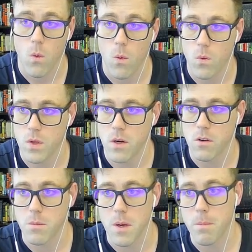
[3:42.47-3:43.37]
you know,
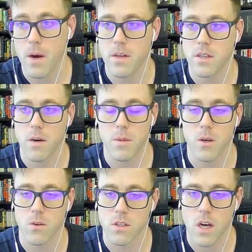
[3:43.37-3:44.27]
it'll be a button up
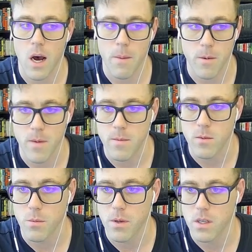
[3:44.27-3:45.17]
here at the top or maybe
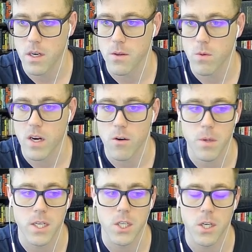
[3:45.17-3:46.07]
we'll put it on the record
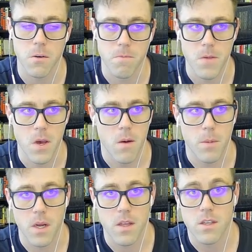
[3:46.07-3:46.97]
page here,
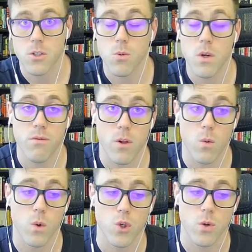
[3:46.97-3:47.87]
but the screen flow
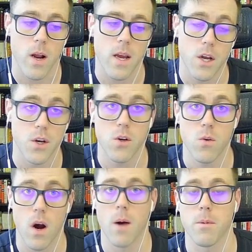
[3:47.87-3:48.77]
will create a new
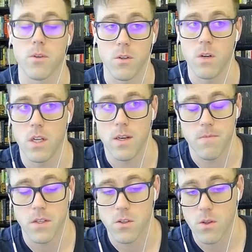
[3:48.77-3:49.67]
opportunity.
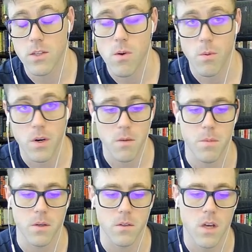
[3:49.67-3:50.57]
And so that's what we're going to
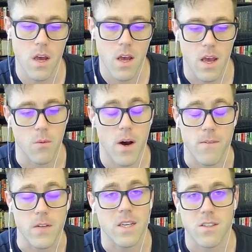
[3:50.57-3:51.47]
build and we'll have
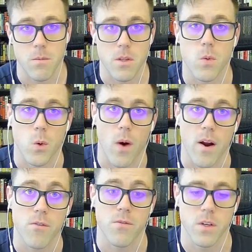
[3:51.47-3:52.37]
to get some of the
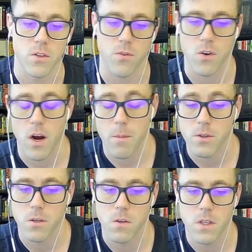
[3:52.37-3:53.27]
required fields for an
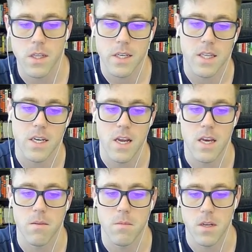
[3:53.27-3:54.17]
opportunity like the
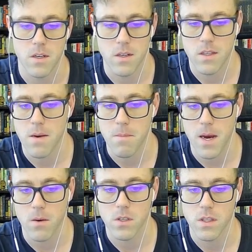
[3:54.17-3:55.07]
name and the
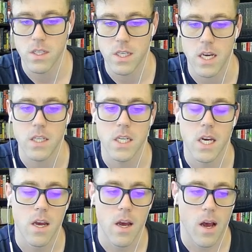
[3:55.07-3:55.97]
amount and the date.
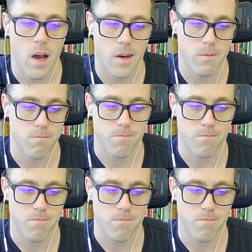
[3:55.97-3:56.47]
Um,